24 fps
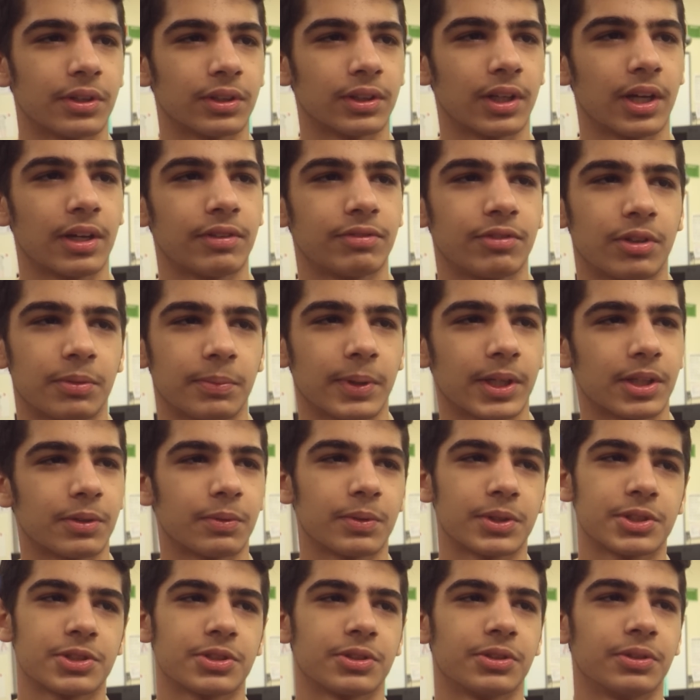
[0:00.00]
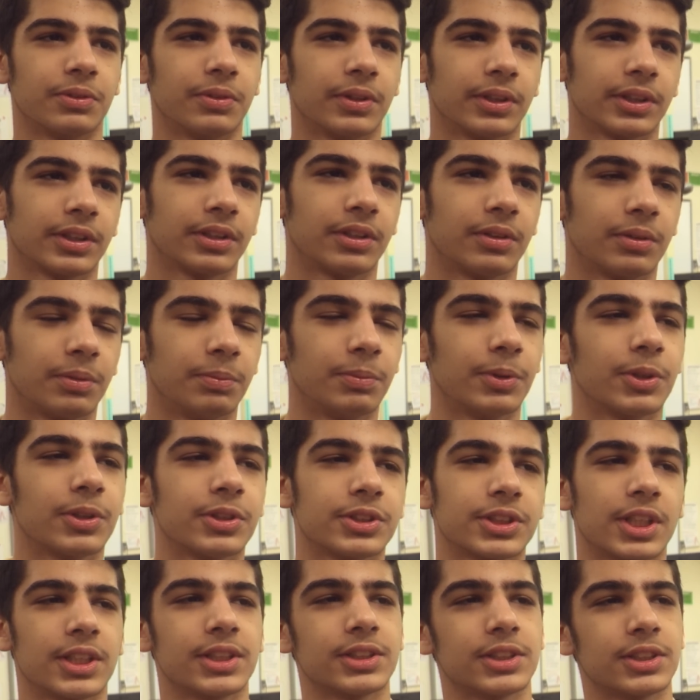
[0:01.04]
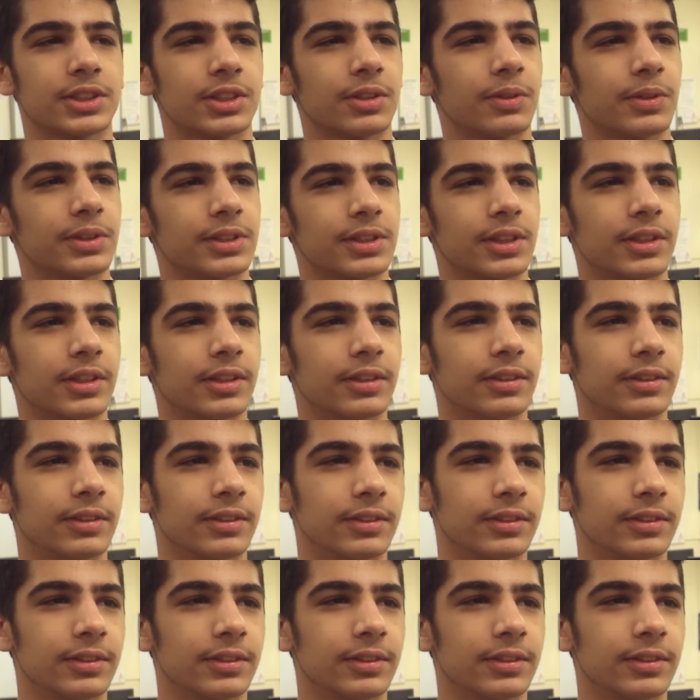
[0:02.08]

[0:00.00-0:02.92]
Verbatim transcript: your life, no matter what you're doing. Computer science is always there.